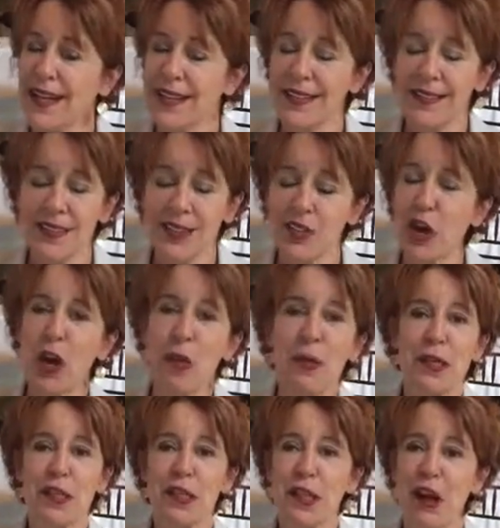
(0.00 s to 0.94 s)

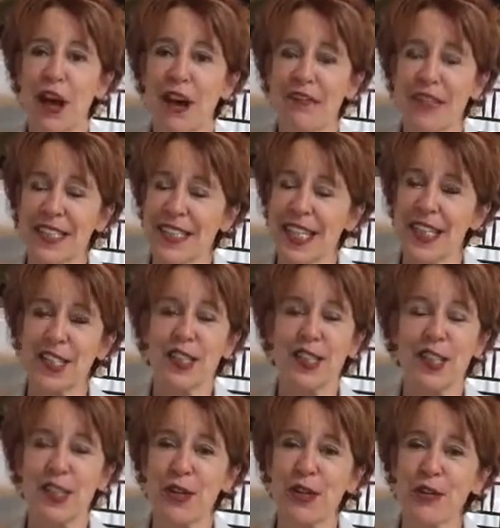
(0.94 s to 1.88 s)
Starbucks coffee tasted
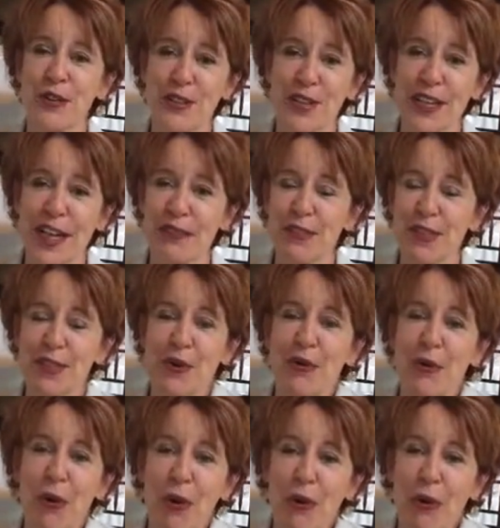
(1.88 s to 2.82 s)
so good. I was so
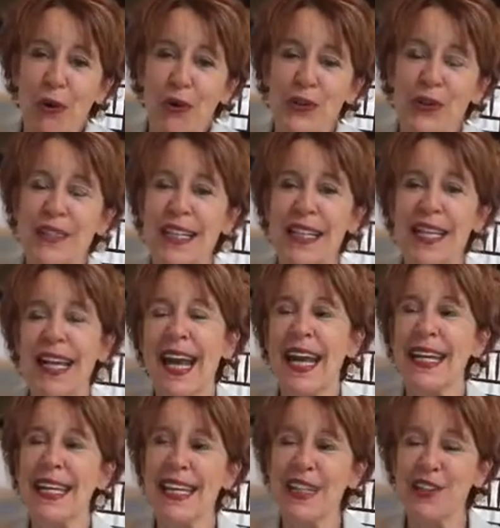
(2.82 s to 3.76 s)
cold.
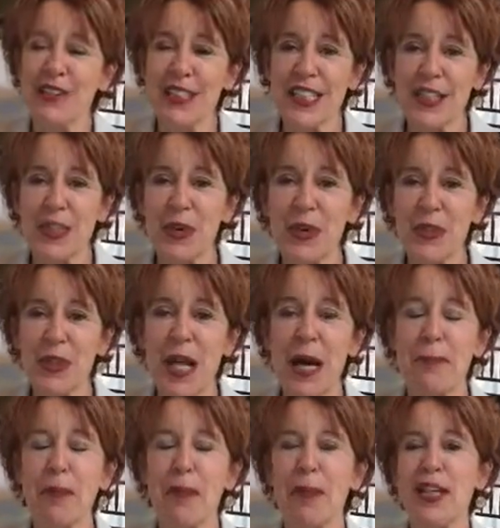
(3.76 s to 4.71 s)
And he looked at the whole
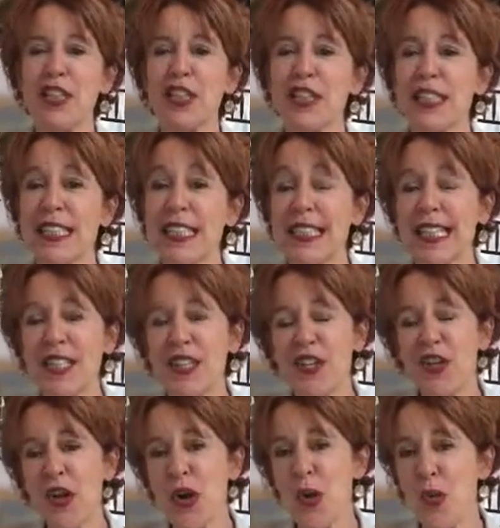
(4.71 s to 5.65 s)
operation. He said,
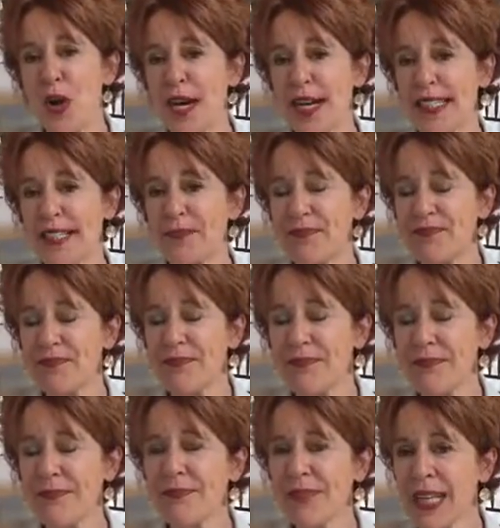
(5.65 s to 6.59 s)
You know what?
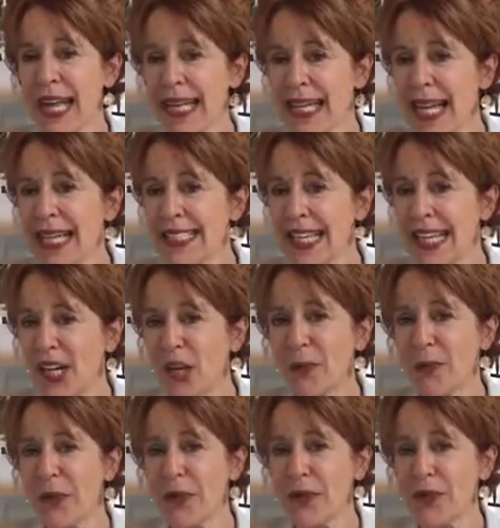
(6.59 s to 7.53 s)
I'd like to
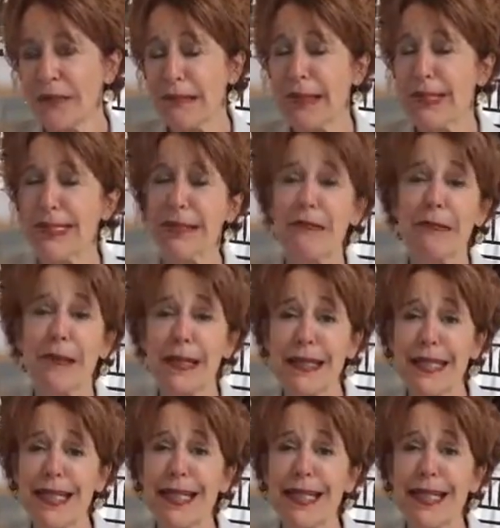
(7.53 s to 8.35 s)
help you. I said, Really?